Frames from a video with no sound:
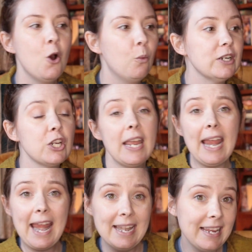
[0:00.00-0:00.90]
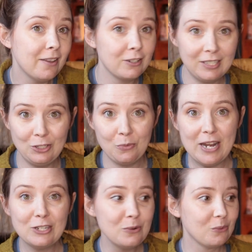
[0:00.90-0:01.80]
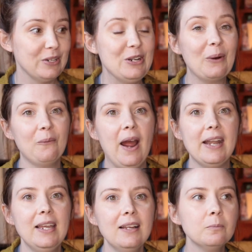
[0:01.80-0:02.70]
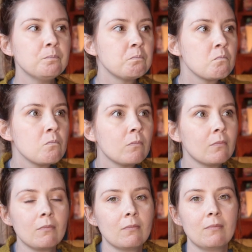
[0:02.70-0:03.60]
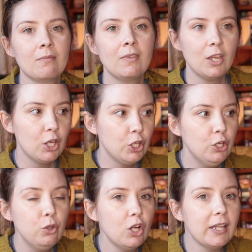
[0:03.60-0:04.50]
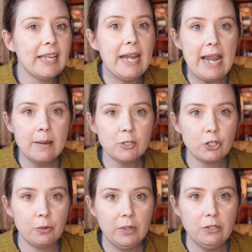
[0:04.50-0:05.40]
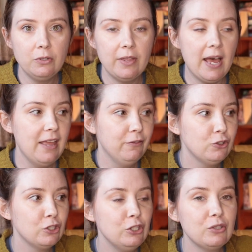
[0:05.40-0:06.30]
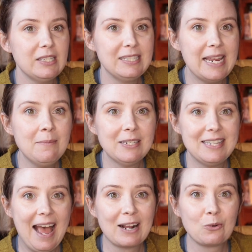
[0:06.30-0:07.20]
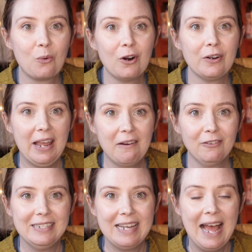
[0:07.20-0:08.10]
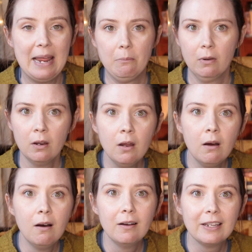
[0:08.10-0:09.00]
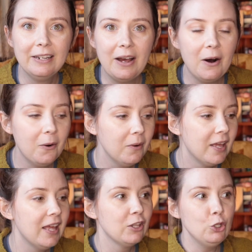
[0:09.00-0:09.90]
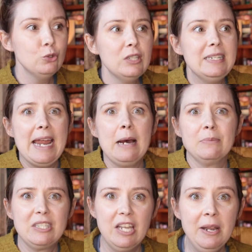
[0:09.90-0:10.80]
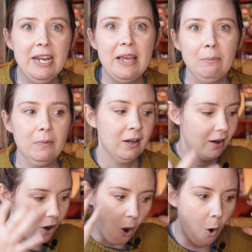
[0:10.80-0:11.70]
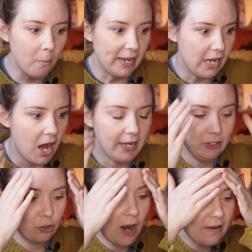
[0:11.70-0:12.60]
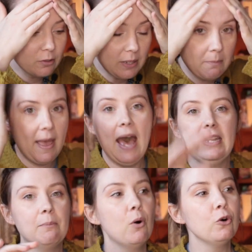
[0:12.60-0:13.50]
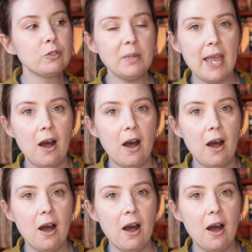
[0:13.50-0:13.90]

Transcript: which any other situation when you're writing, you look like an amateur when you do that. If you just use the same exact word every time, use the damn synonym. Oh my God, it drives me mad. It pulls me